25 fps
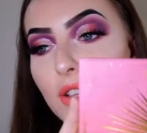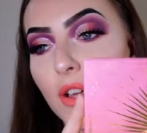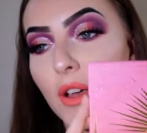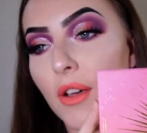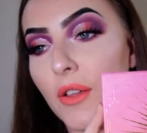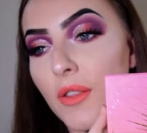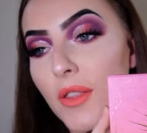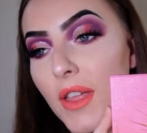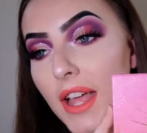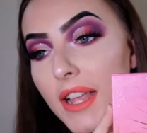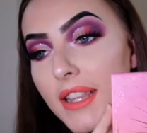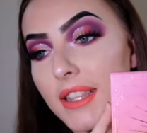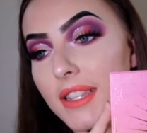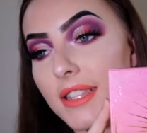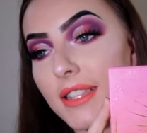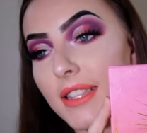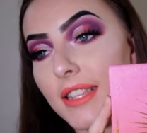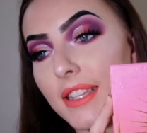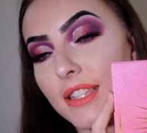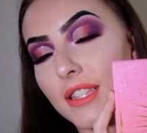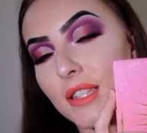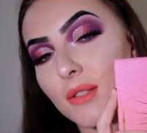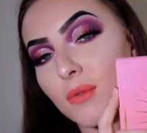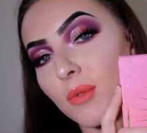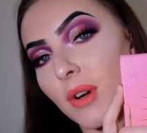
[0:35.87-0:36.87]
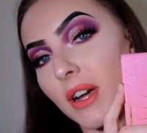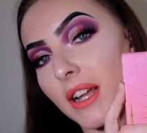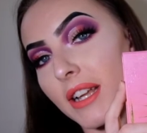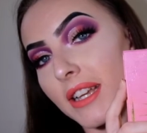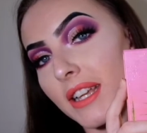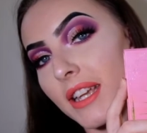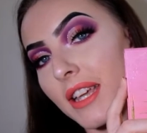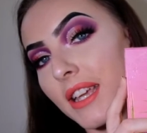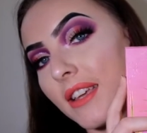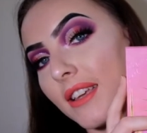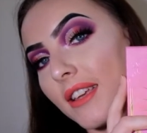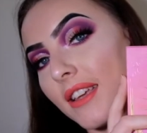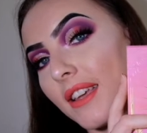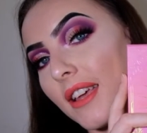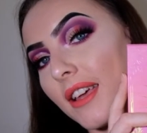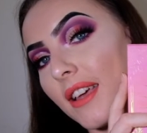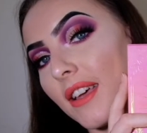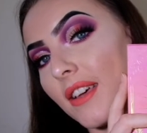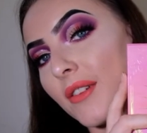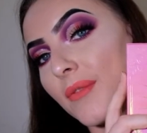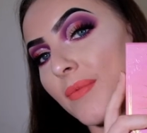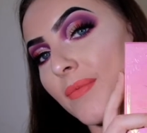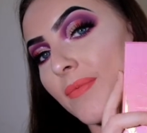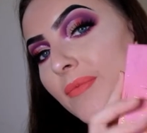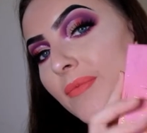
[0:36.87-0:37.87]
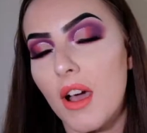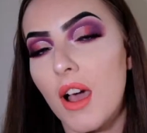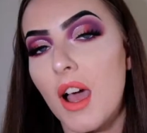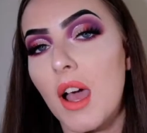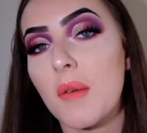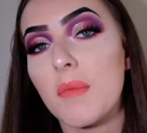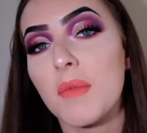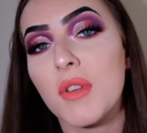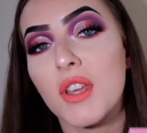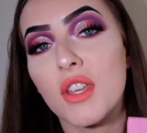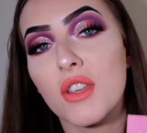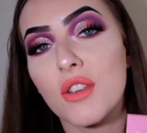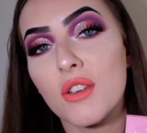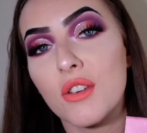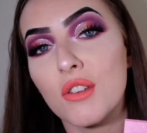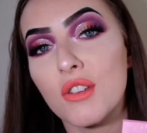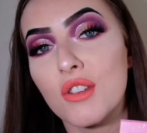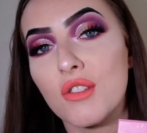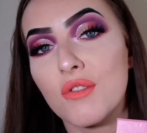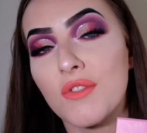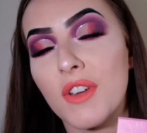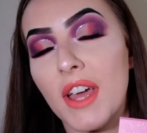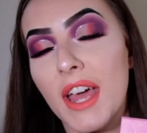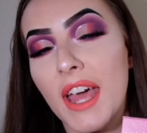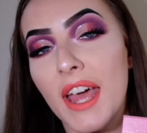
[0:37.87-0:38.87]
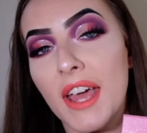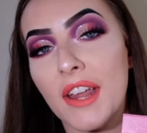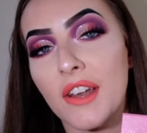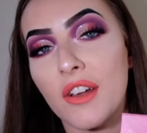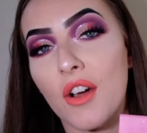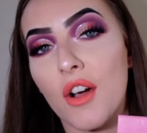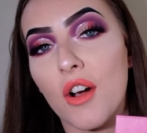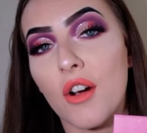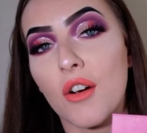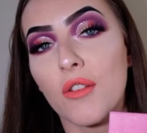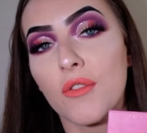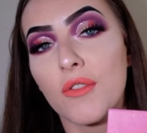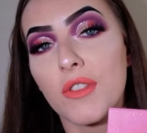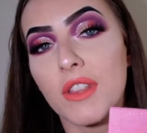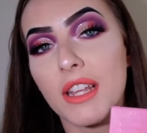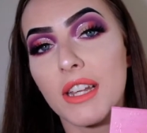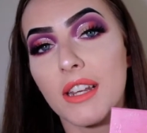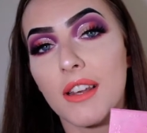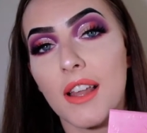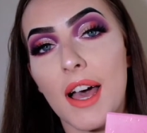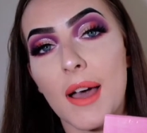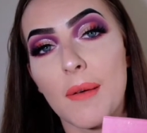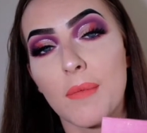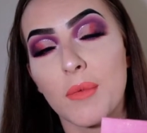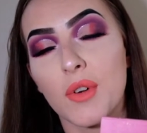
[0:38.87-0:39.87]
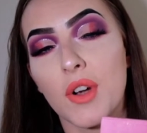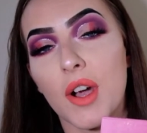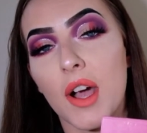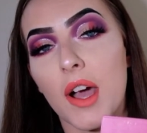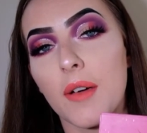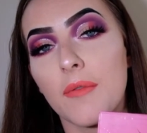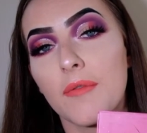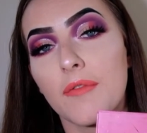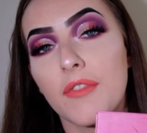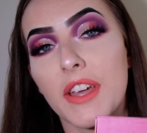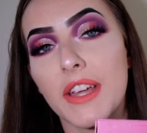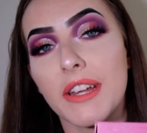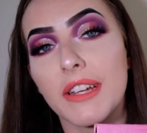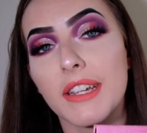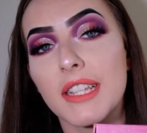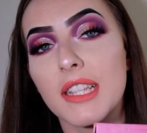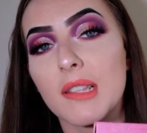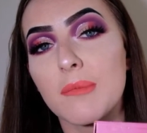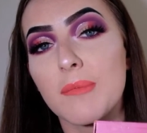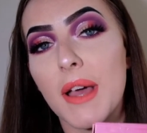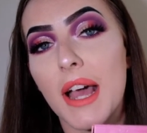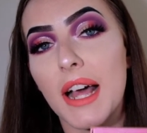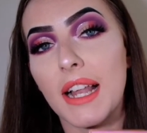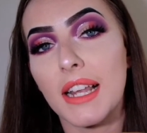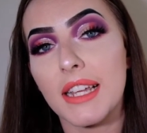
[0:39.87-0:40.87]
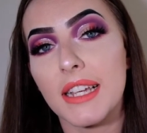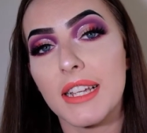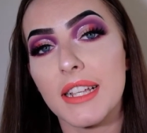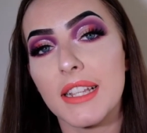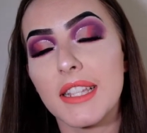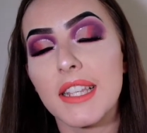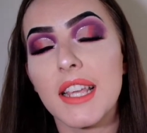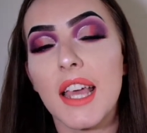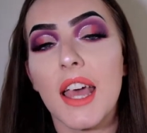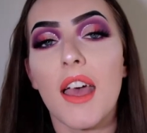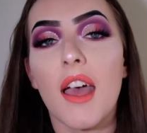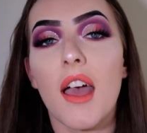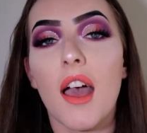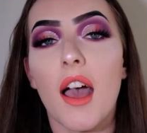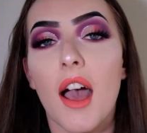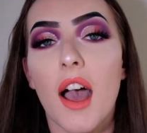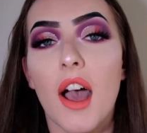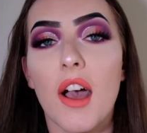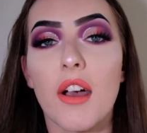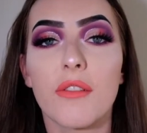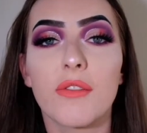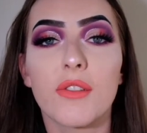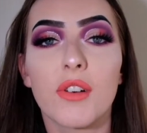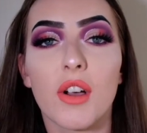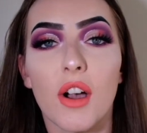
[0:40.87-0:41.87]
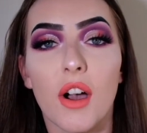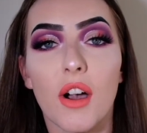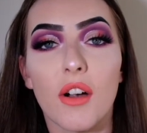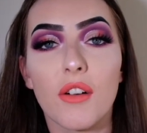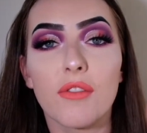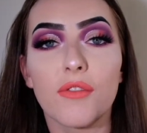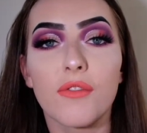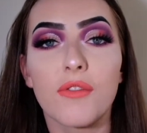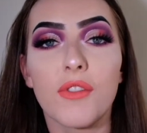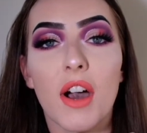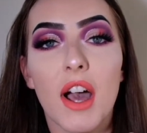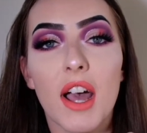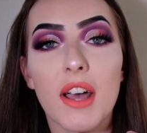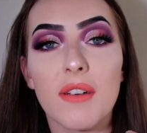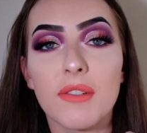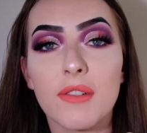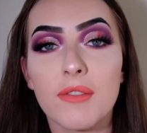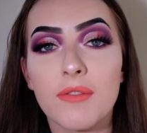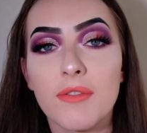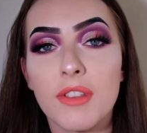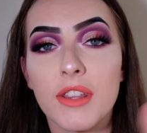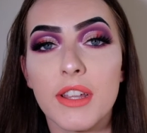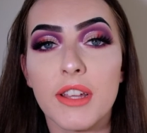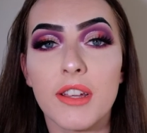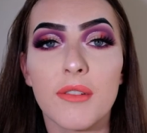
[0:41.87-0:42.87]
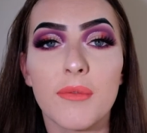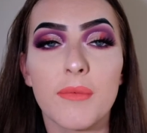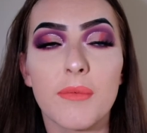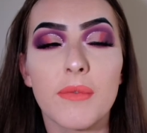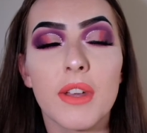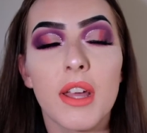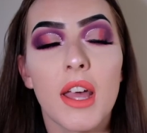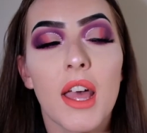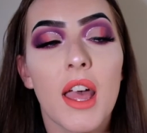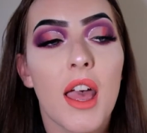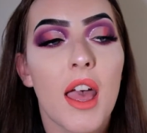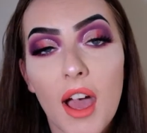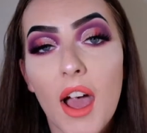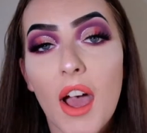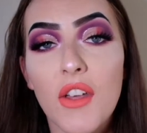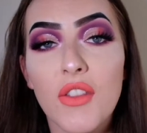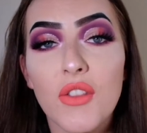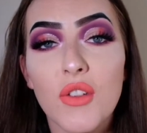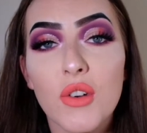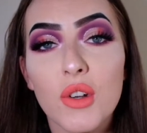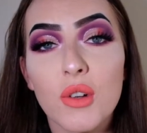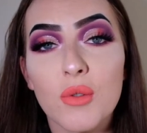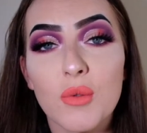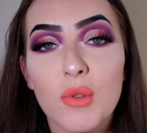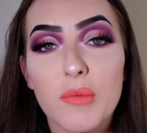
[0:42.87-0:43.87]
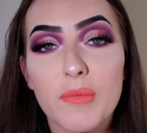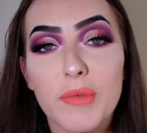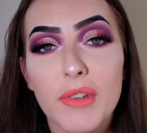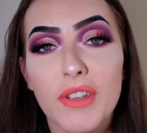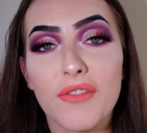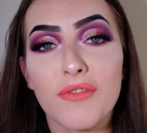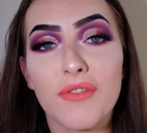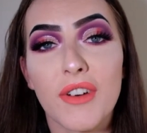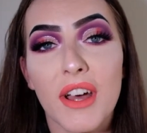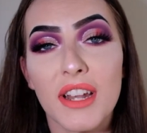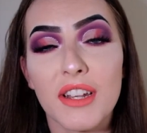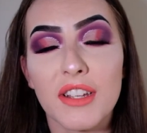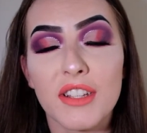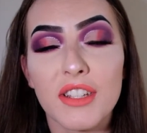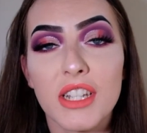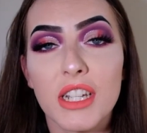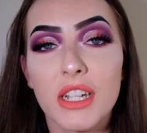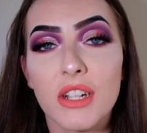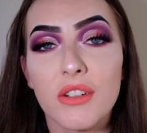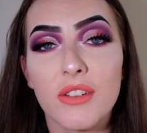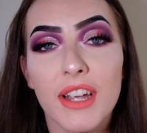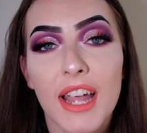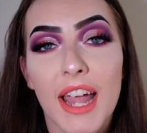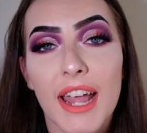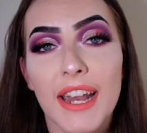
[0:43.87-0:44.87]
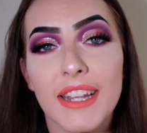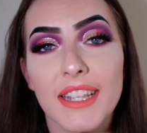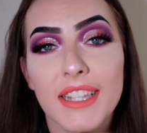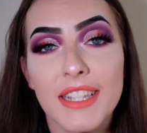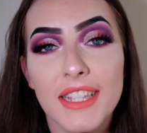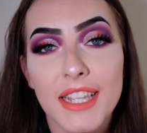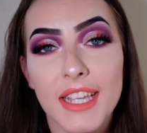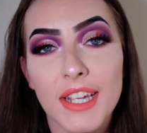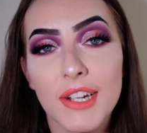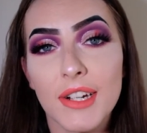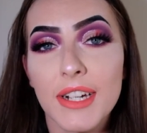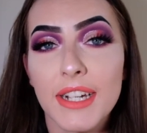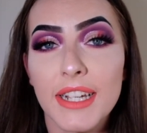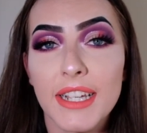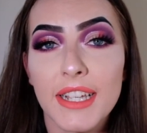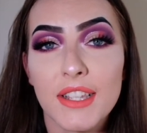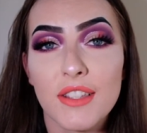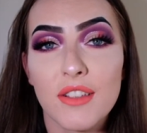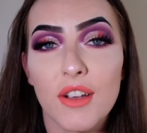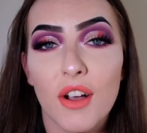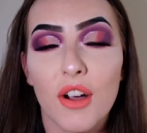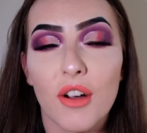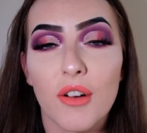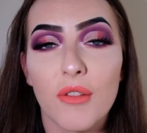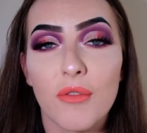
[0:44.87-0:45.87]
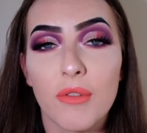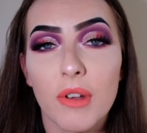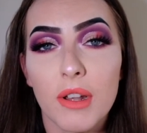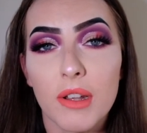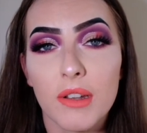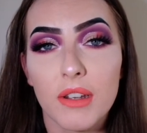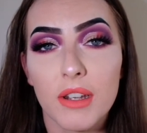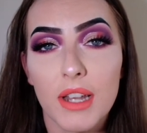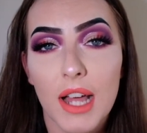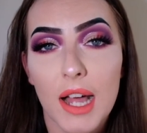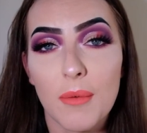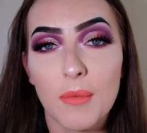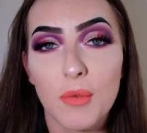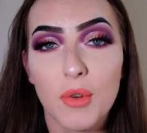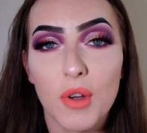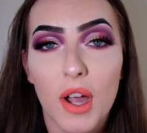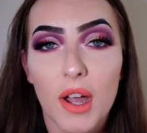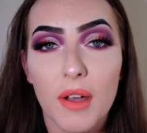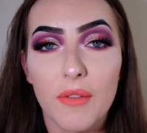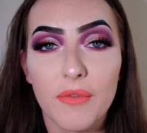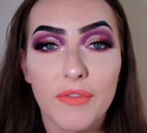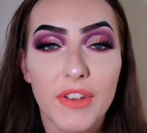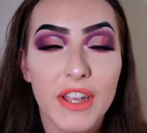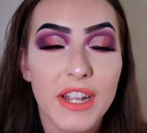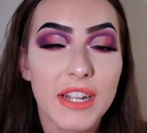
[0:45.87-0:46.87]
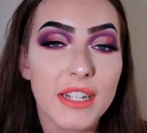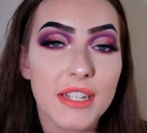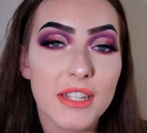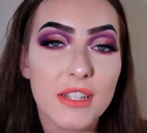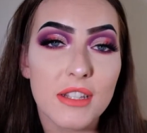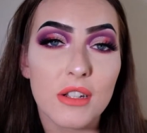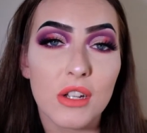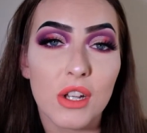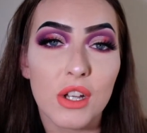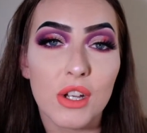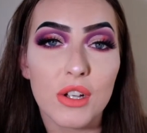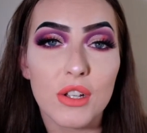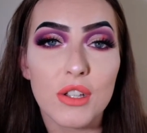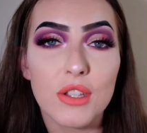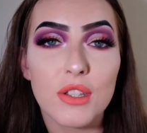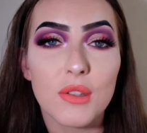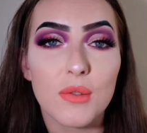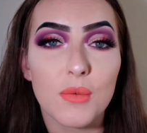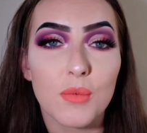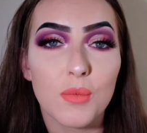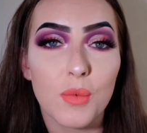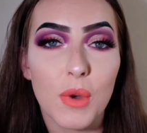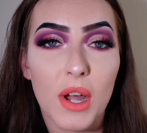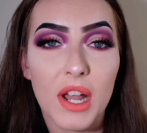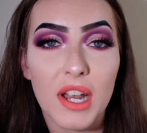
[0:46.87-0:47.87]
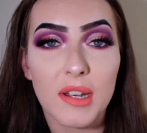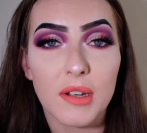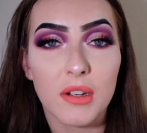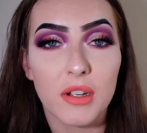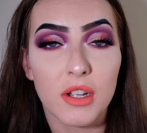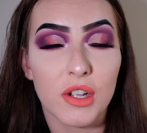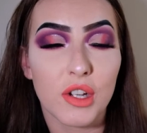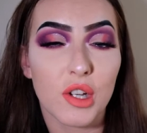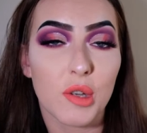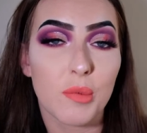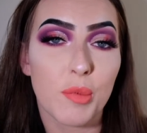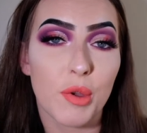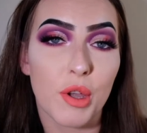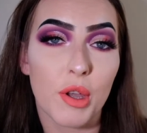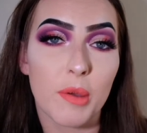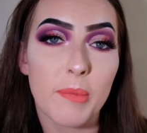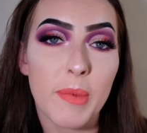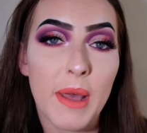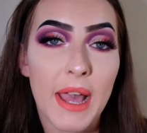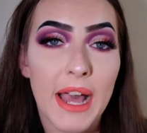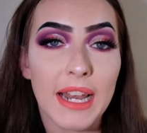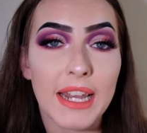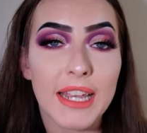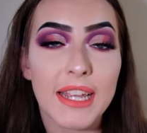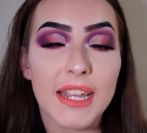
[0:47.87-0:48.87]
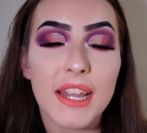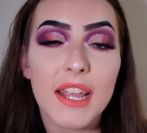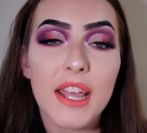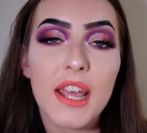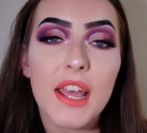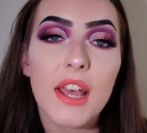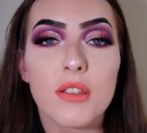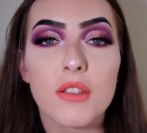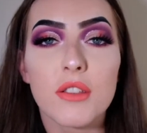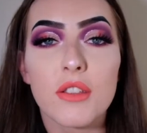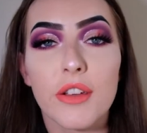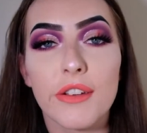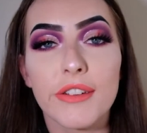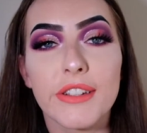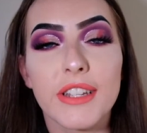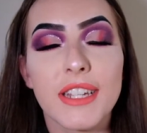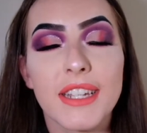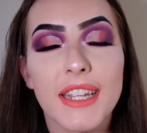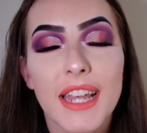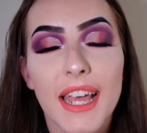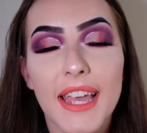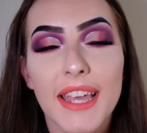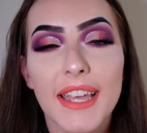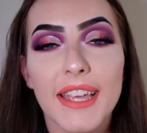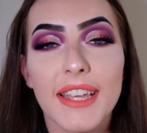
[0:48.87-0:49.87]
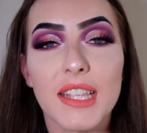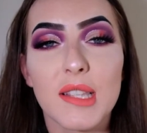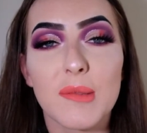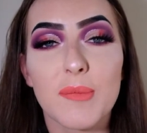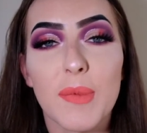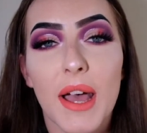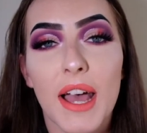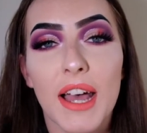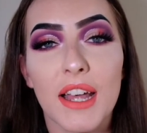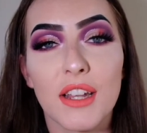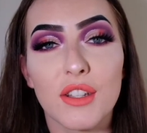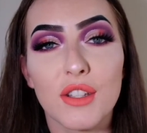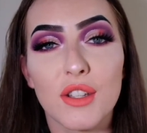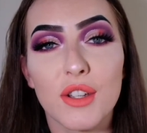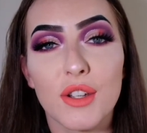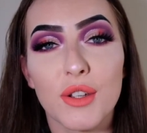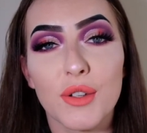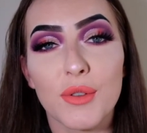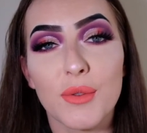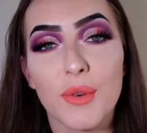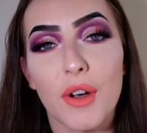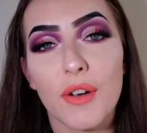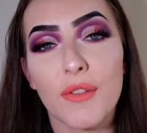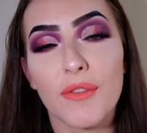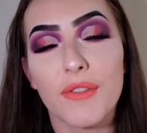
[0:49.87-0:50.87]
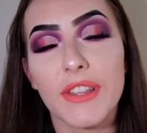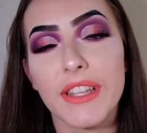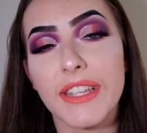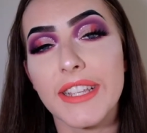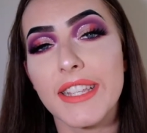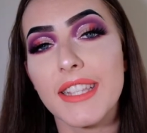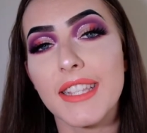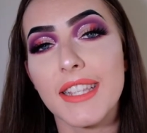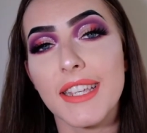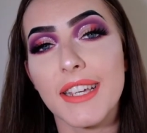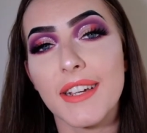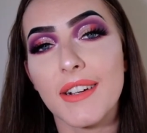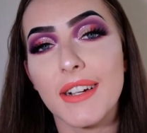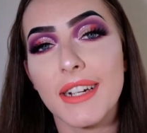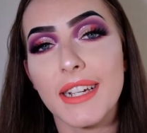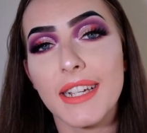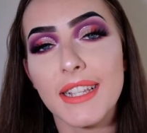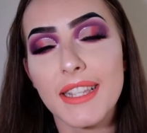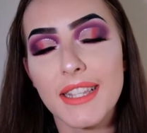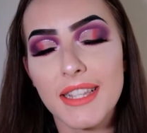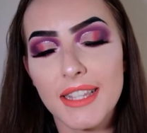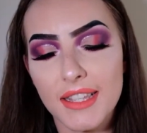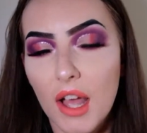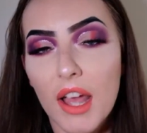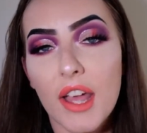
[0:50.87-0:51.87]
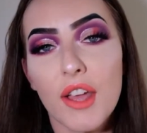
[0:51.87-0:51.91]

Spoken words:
So that's this one here. I'm a huge fan of the Lime Crime Venus palettes. I've got 5 of them. I thought it would be fun to create a series of Lime Crime Venus looks, 1 look per palette. So today is part 2 of this series.